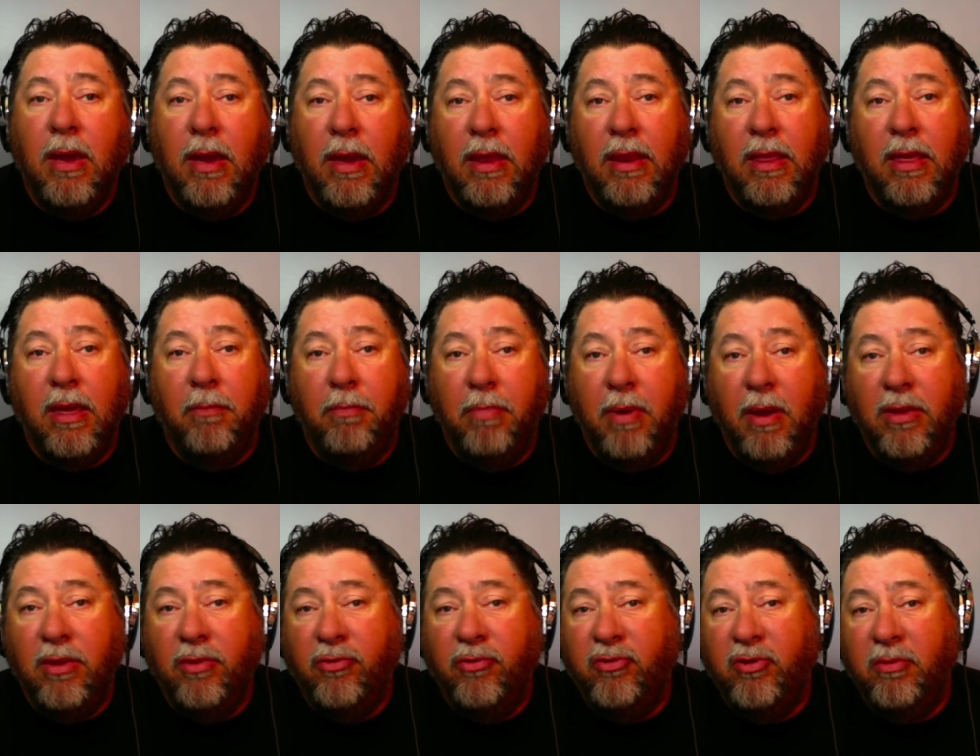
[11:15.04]
any
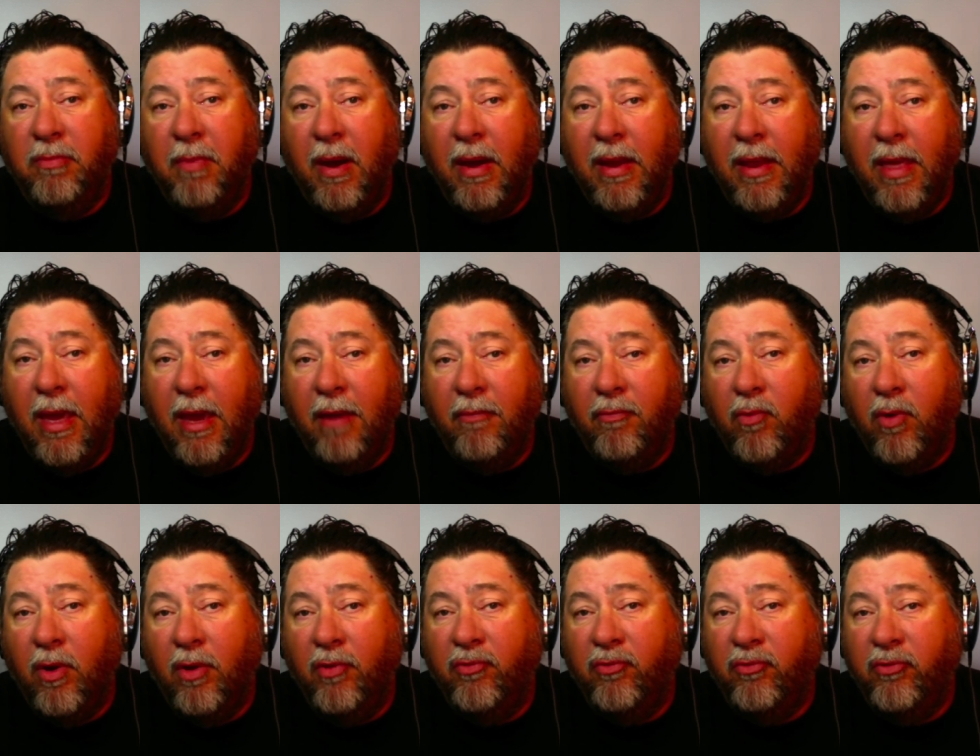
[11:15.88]
opinions you might have,
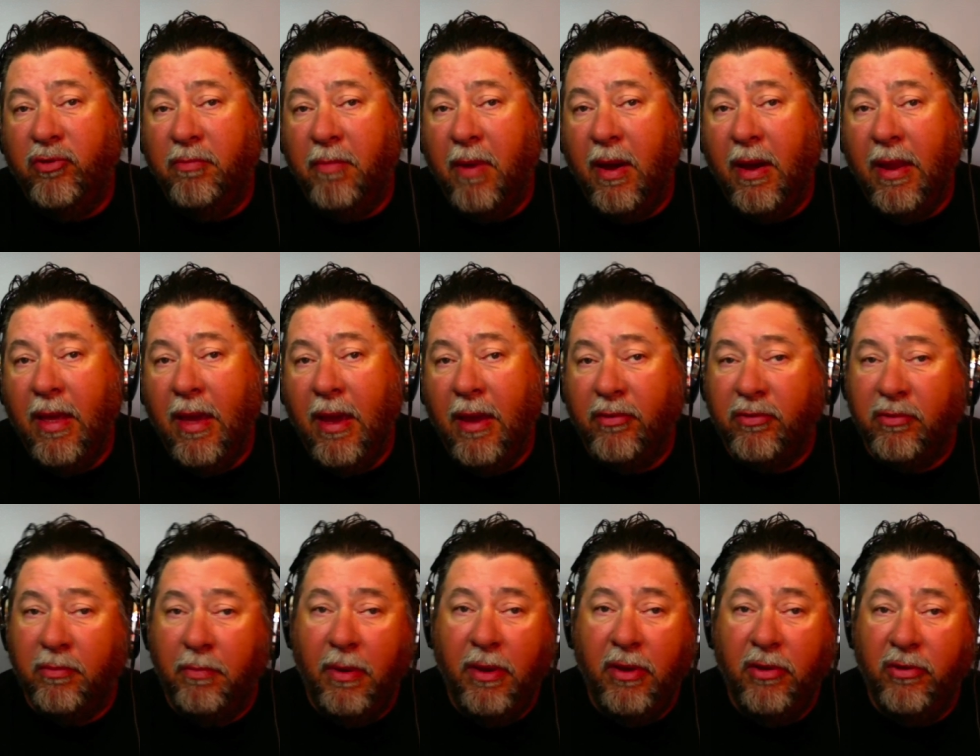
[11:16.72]
questions you might
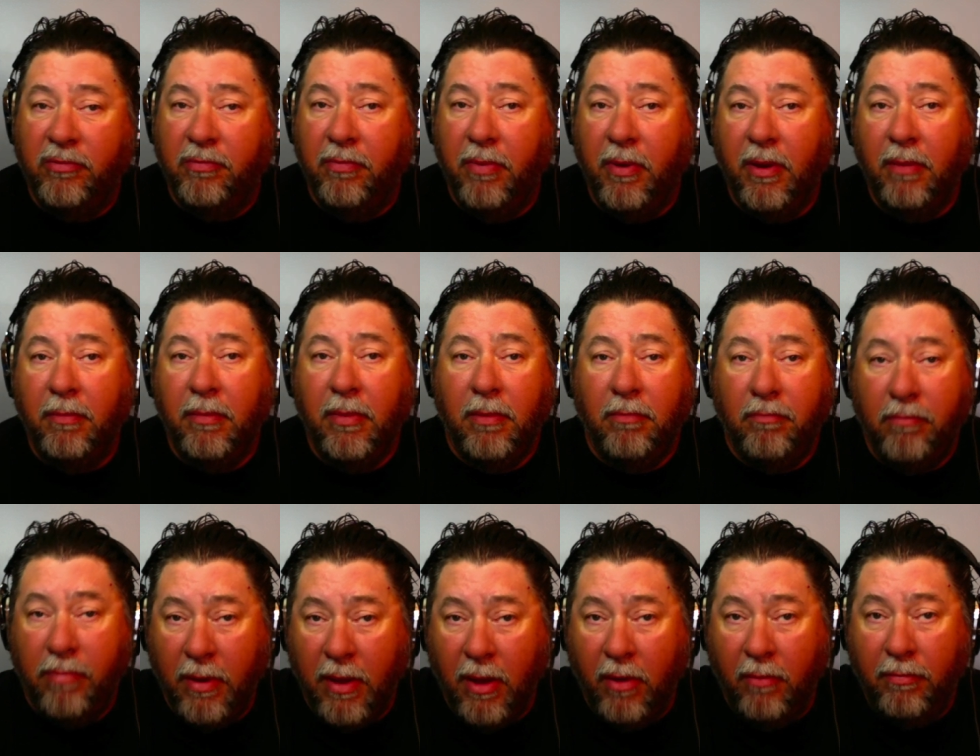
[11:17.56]
ask, please put them,
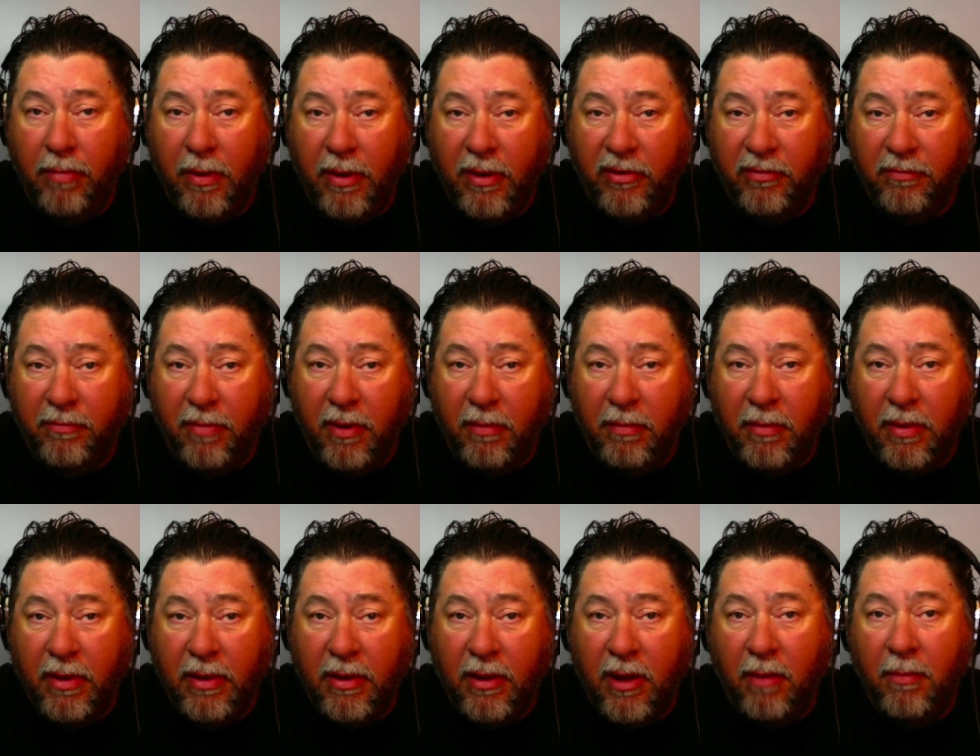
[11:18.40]
you know, please put them
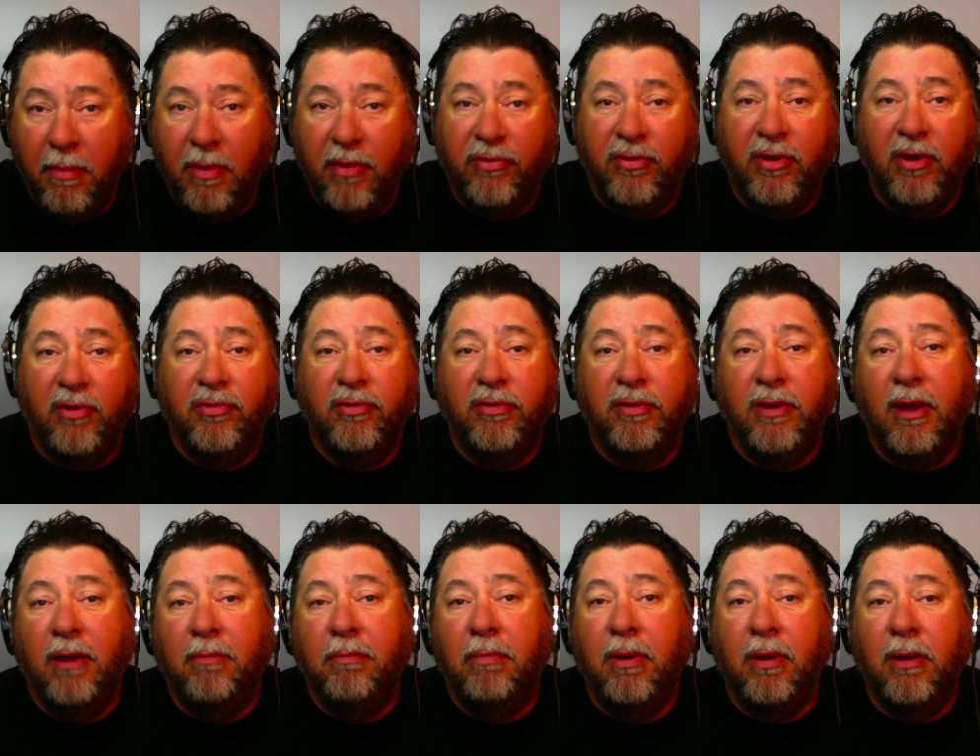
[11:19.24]
in the comment section
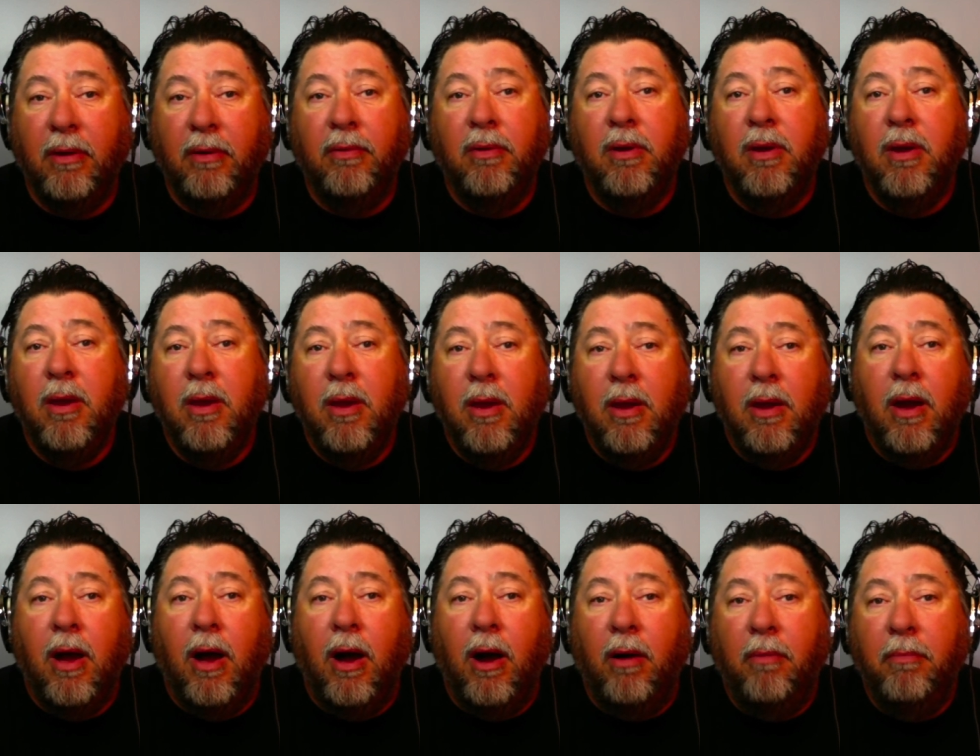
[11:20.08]
down below.
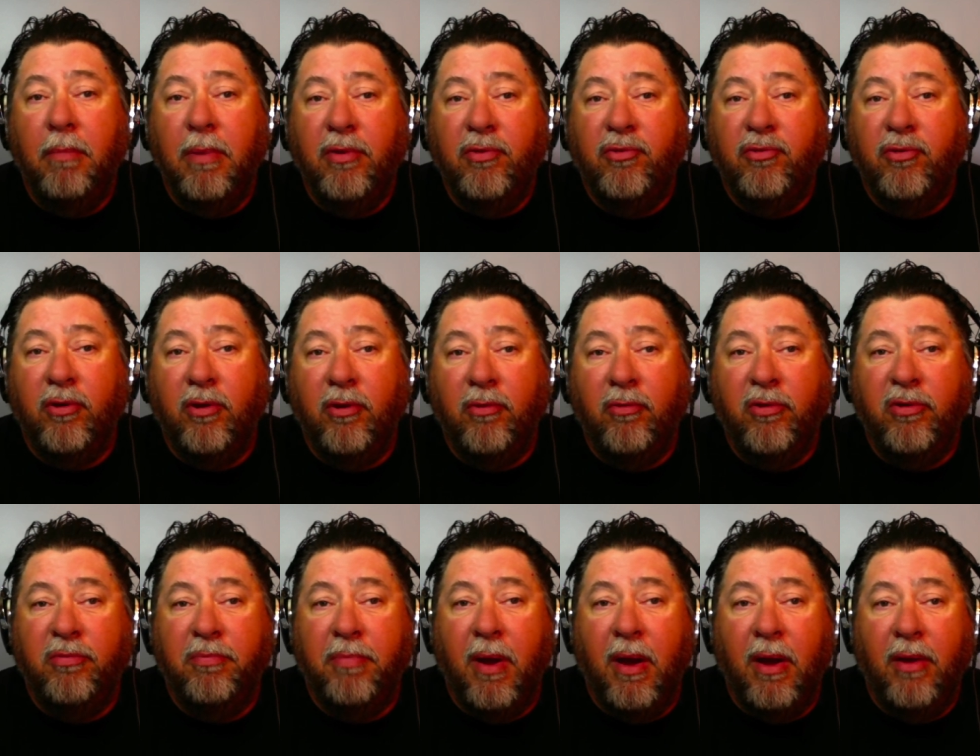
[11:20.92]
I'll be sure and
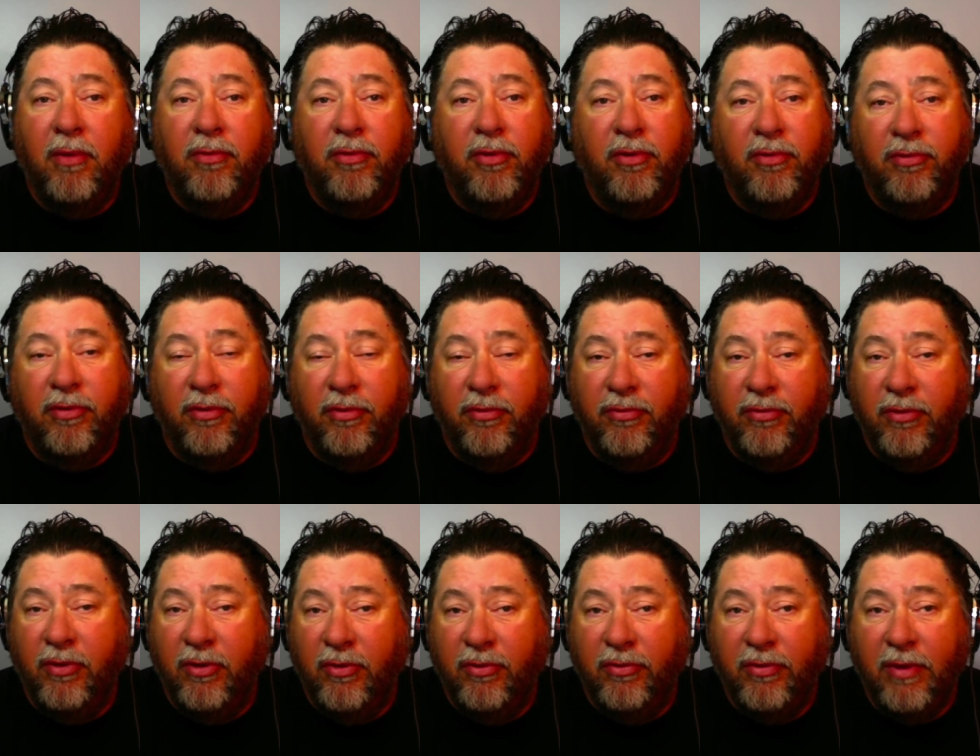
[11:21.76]
respond just as
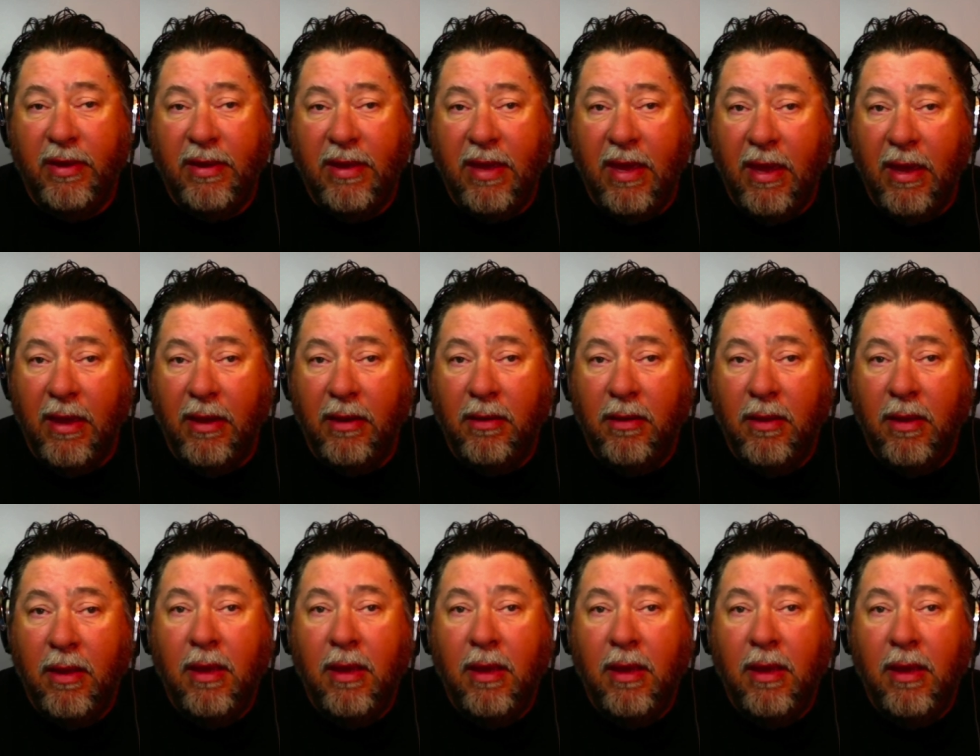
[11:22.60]
soon as I can.